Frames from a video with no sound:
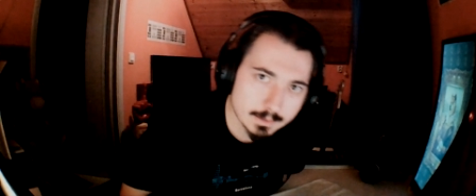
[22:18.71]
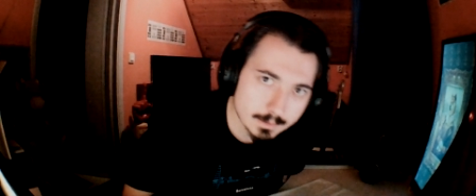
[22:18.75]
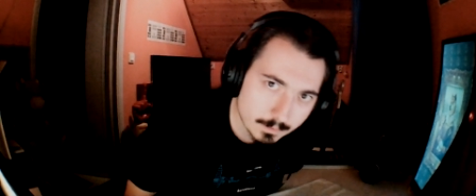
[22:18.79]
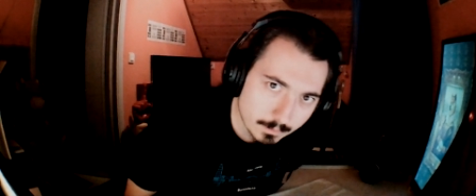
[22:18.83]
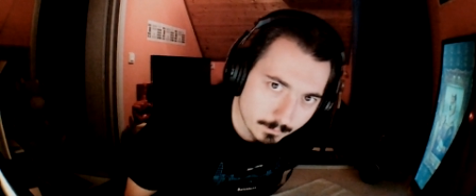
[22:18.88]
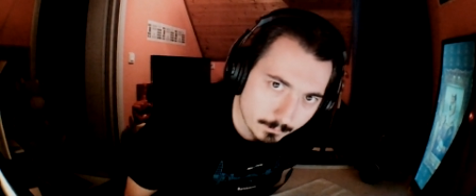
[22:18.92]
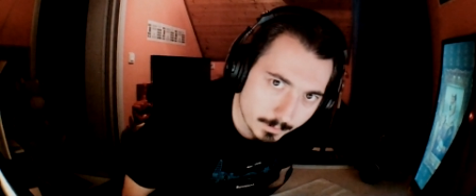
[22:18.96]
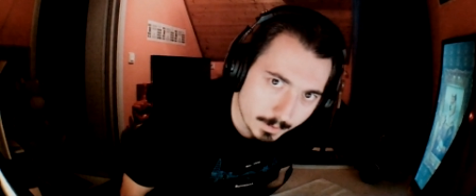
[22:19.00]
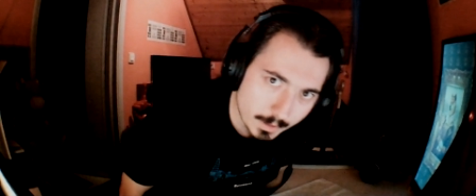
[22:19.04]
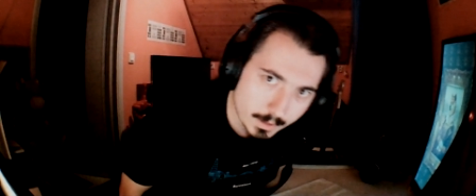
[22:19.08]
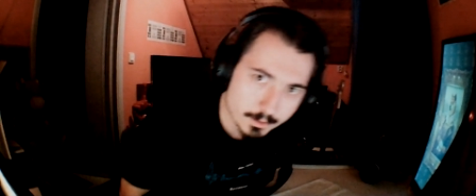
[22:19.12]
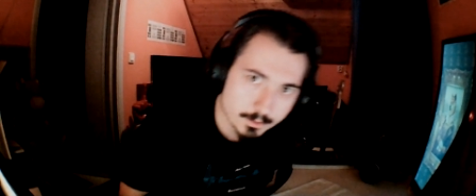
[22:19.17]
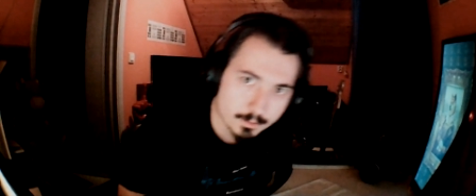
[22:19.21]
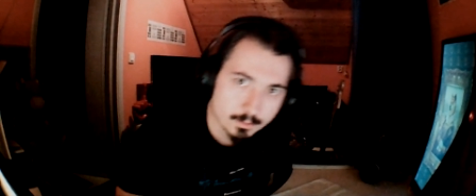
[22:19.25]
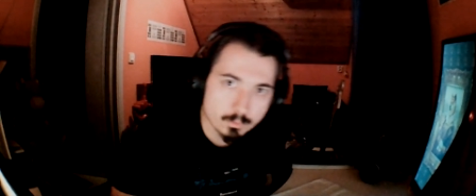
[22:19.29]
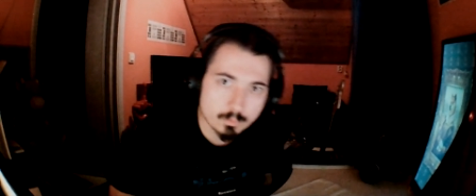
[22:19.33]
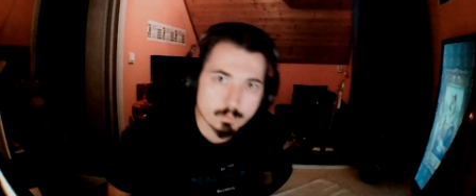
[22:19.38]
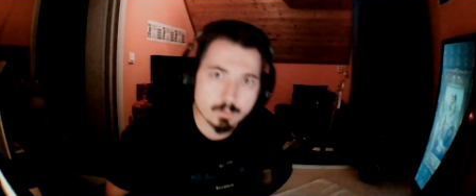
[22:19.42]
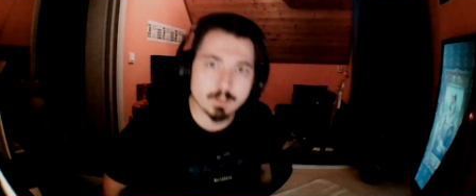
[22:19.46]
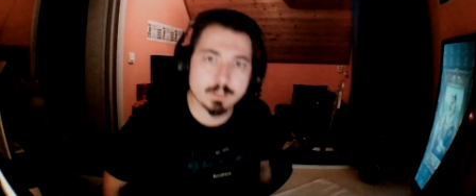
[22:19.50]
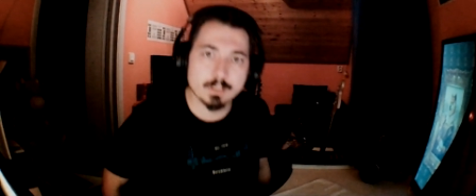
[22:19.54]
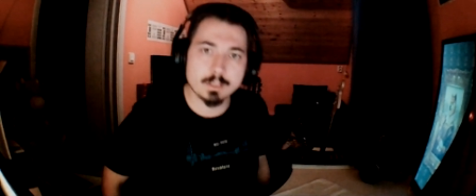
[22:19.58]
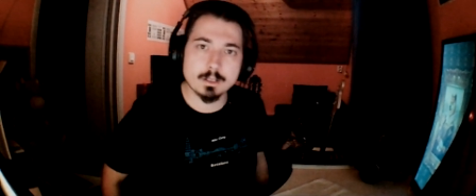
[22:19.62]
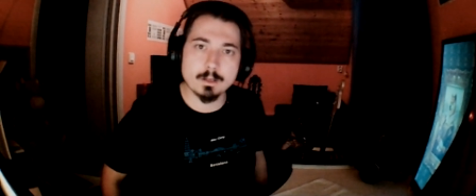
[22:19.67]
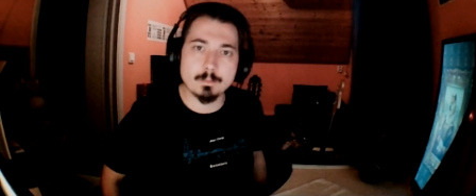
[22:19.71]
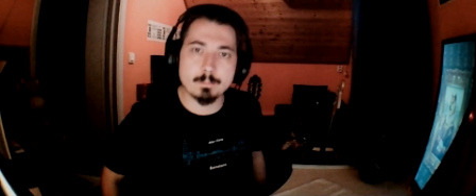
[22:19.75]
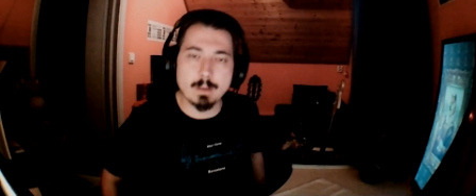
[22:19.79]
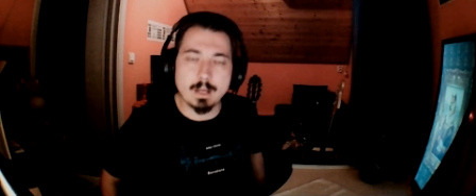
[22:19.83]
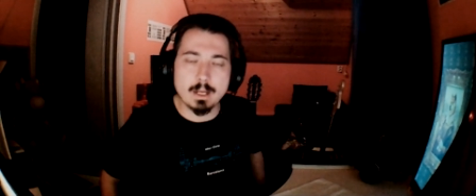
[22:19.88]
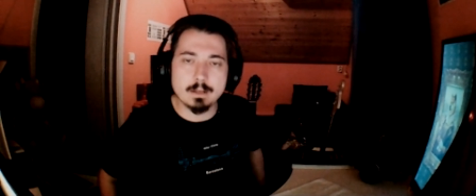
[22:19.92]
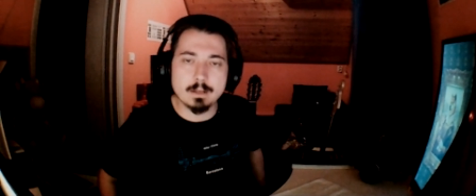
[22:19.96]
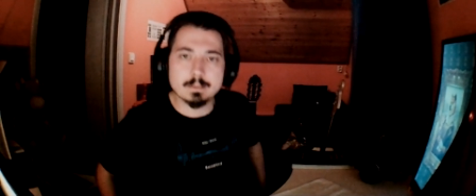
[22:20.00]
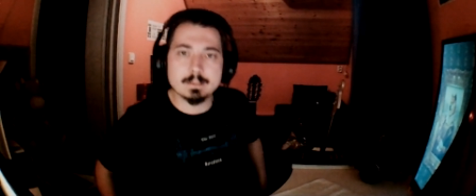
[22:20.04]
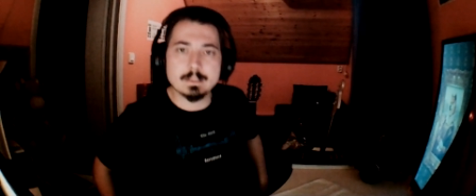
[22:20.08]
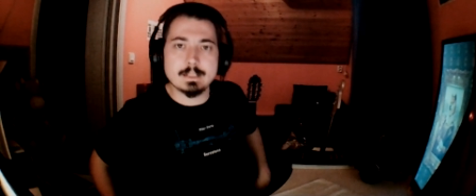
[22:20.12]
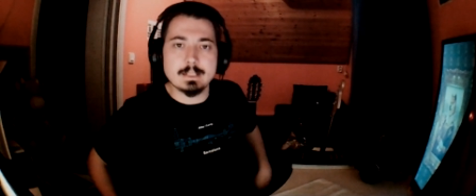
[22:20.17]
we are talking
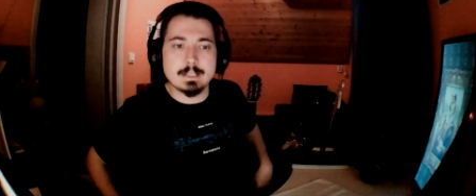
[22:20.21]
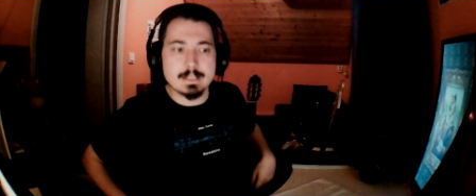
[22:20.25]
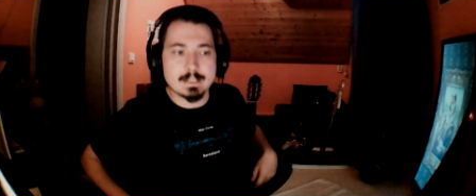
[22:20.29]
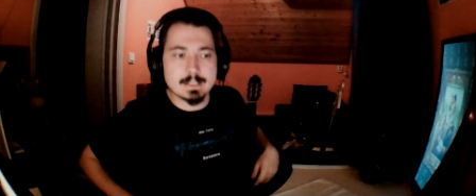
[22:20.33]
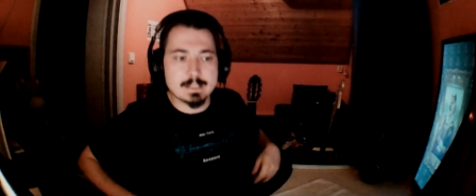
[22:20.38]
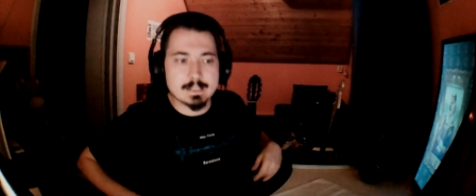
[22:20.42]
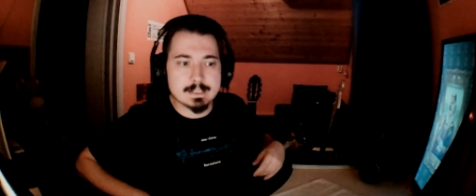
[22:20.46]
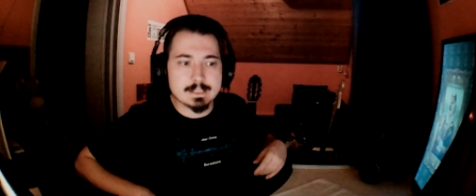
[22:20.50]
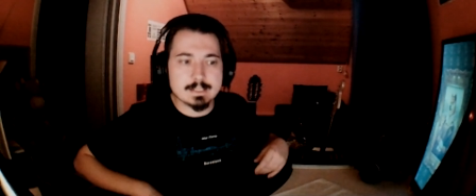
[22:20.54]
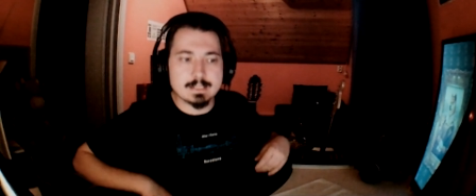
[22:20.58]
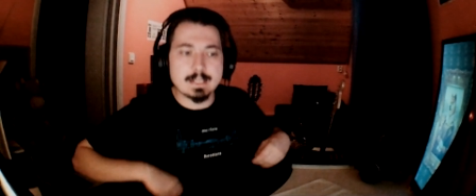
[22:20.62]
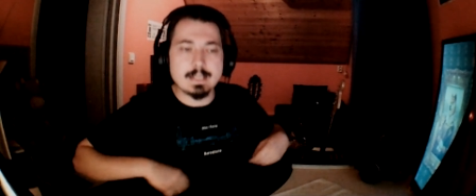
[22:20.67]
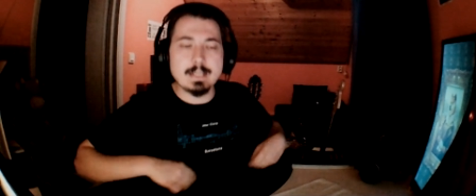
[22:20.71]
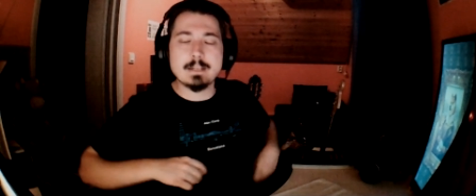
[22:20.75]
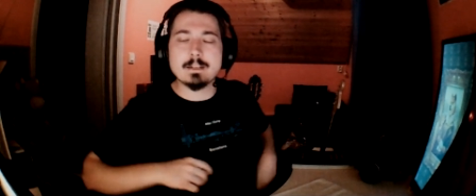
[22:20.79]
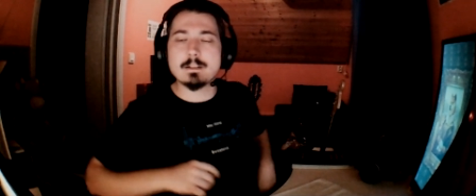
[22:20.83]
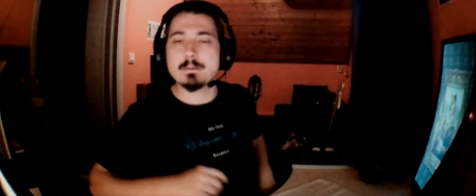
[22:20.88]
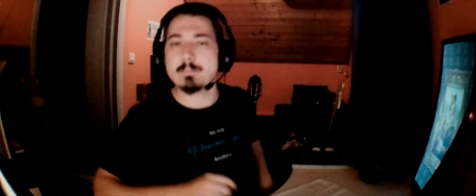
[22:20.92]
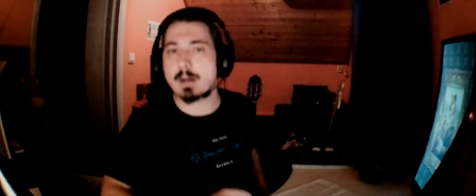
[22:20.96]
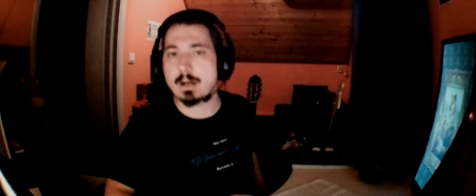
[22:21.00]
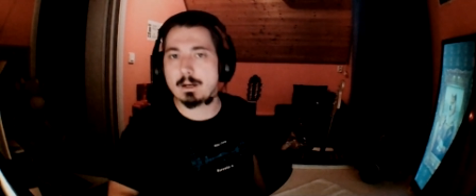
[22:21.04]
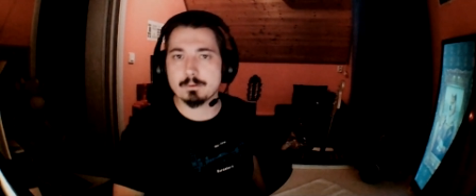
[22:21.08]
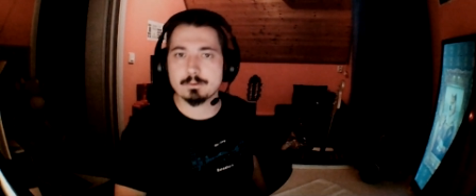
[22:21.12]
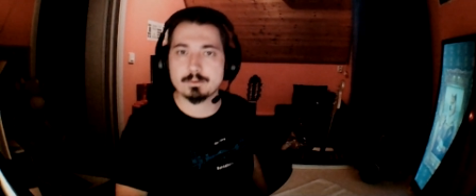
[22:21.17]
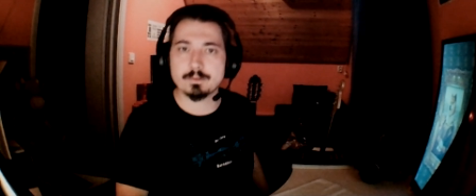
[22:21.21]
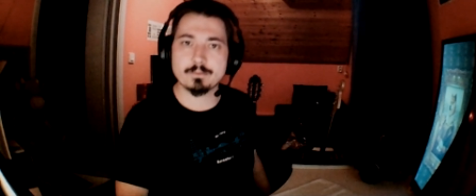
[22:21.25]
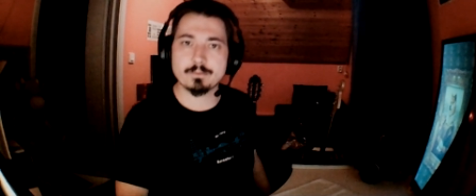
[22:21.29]
about an insane amount